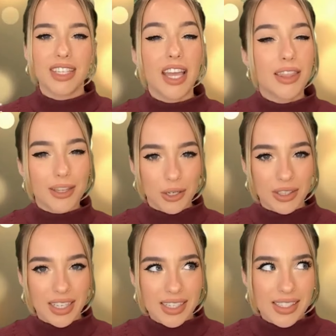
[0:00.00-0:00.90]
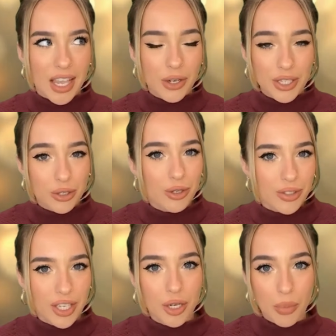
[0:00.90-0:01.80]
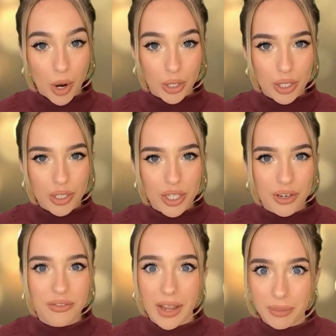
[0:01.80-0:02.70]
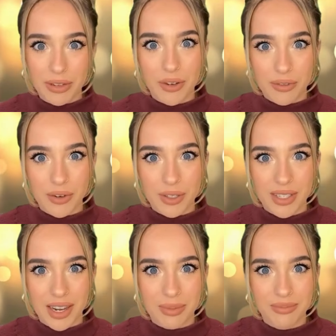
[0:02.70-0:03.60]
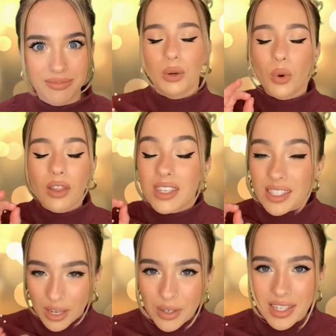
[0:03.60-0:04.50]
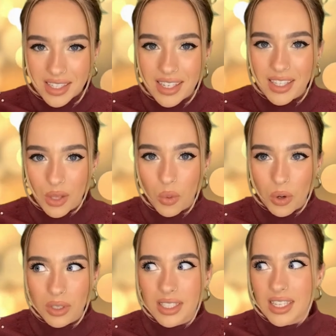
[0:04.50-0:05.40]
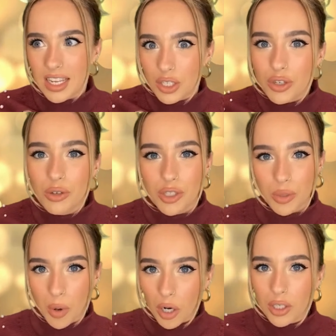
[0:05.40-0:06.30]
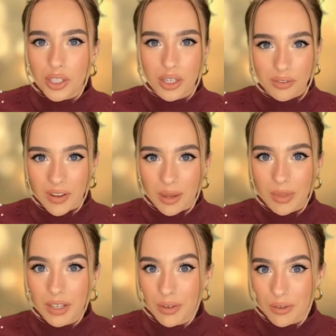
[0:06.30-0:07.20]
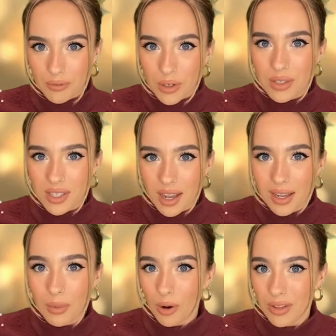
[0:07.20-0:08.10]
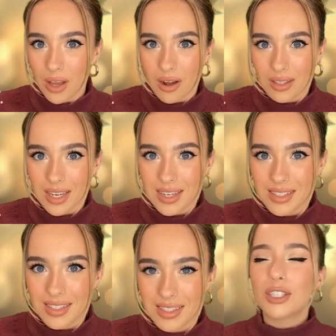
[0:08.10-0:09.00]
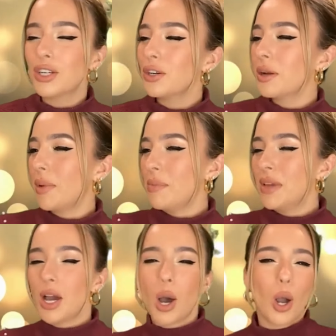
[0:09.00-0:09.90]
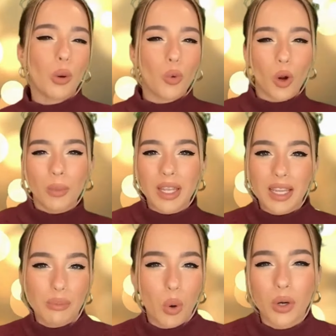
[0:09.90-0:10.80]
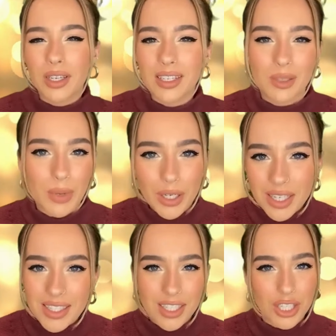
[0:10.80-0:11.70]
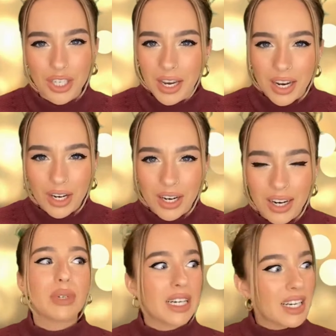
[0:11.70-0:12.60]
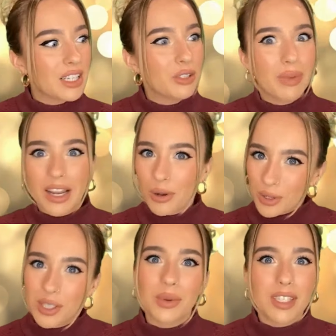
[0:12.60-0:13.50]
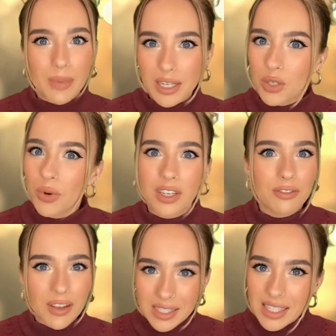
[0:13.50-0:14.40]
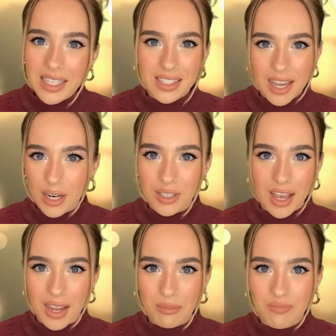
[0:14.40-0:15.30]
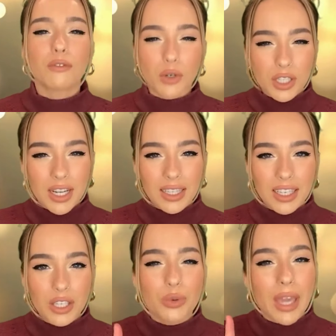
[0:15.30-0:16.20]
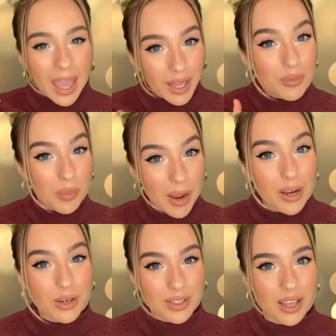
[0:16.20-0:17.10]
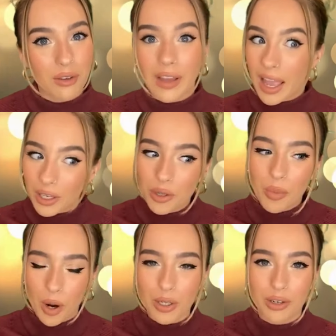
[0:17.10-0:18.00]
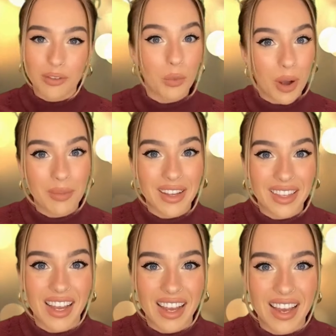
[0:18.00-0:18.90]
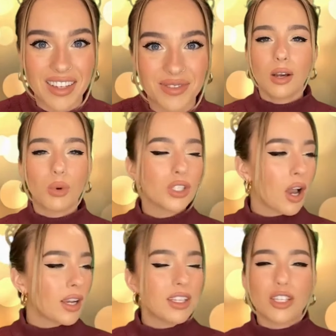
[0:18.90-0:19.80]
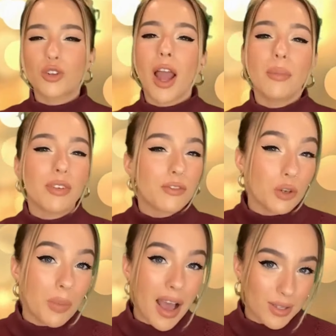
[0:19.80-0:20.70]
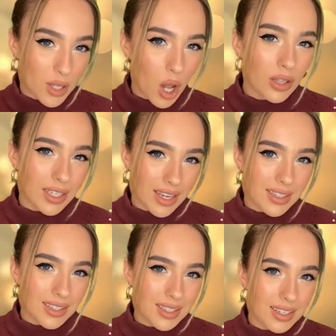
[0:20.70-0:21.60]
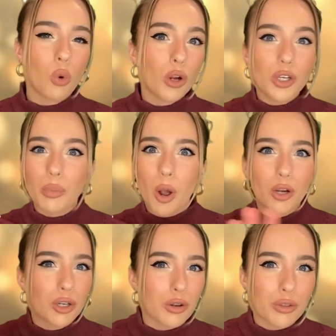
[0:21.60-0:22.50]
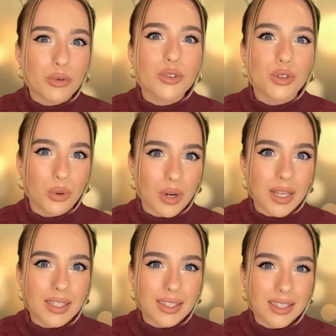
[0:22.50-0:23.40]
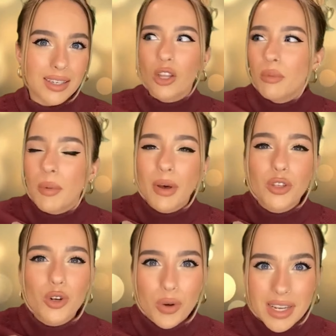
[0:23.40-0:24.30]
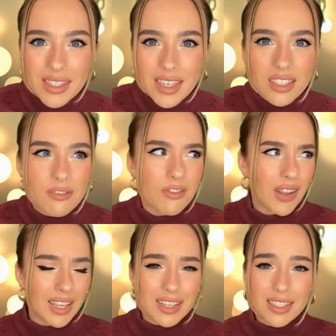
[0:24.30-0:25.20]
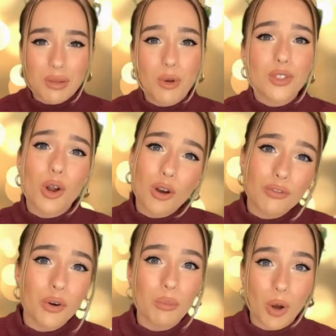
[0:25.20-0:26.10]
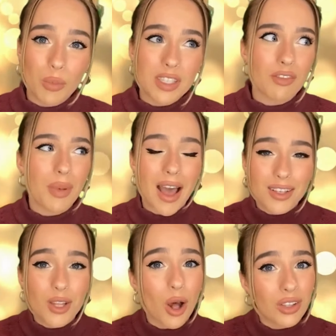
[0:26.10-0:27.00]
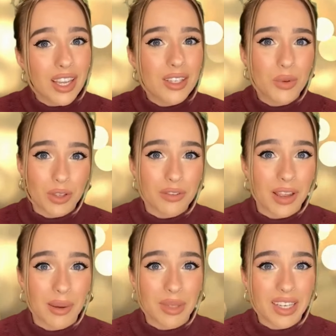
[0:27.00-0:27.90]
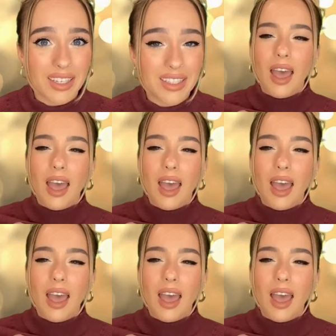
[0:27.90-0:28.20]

And thirdly, say you're introducing your partner to your family for the first time. One of the scariest things in the world is to introduce your partner to your family for the first time over the holidays. Sure, it might be a heartwarming and important experience to share, but you might also expect to run defense the entire time. Fortunately, you can prepare yourself and your partner for what might lie ahead. We're talking describe a few past holidays. Warn your partner through stories. Tell them about the craziest, funniest, and most hurtful moments of past holidays with your family.